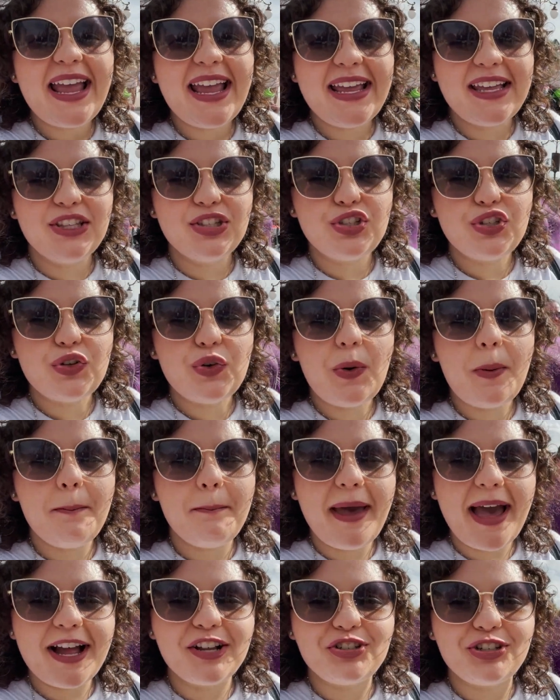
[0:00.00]
into
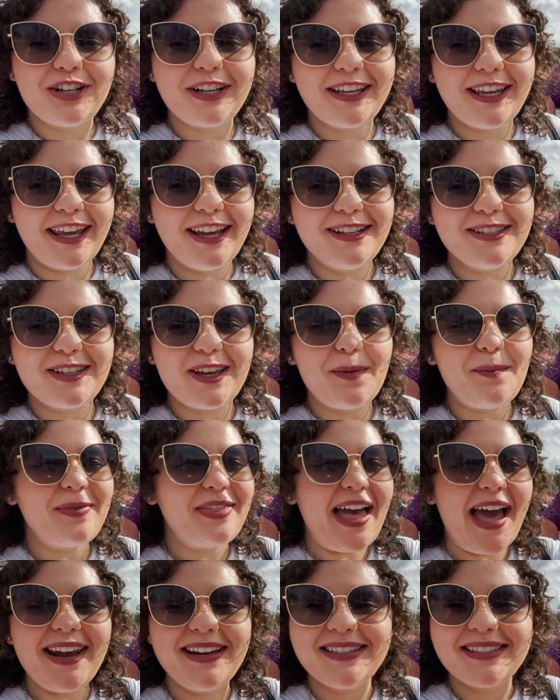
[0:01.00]
Magic Kingdom.
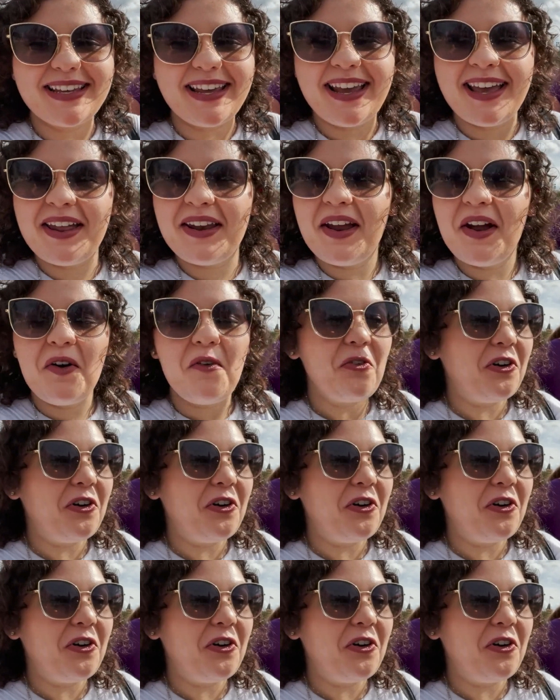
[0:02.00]
That is it.